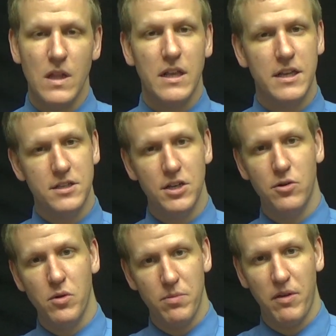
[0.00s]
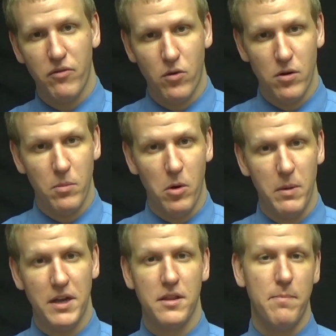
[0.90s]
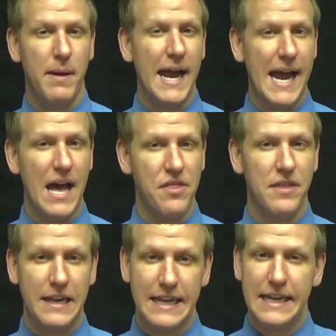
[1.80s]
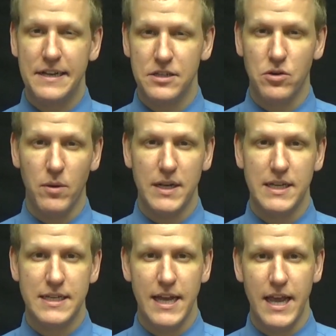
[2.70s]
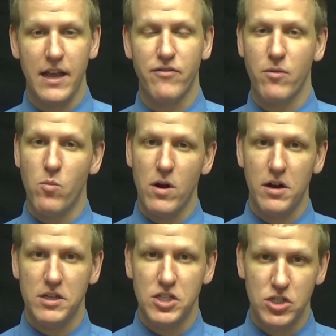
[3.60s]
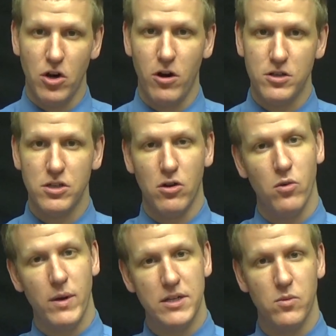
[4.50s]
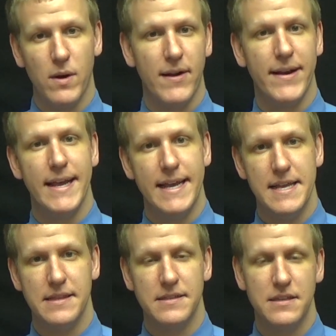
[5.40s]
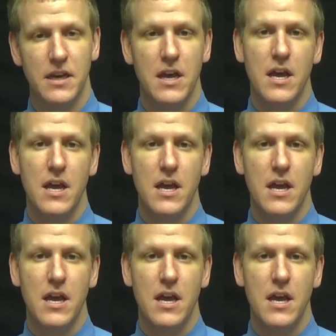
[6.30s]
Consider with me for a moment the path that heat is going to take from where it starts all the way to where it ends.